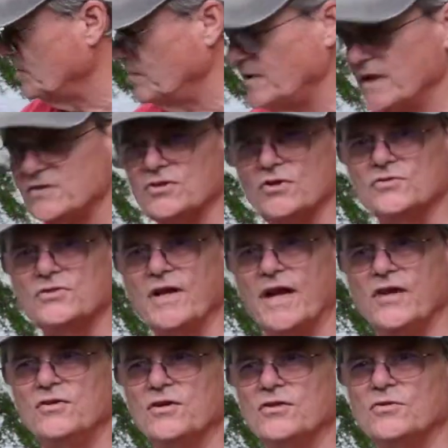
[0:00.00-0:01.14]
But that shows you how
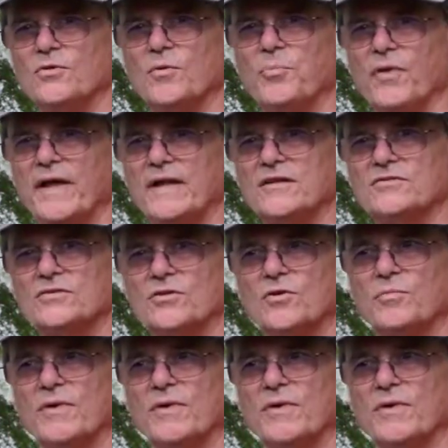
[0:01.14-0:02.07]
you can do a plant that's a little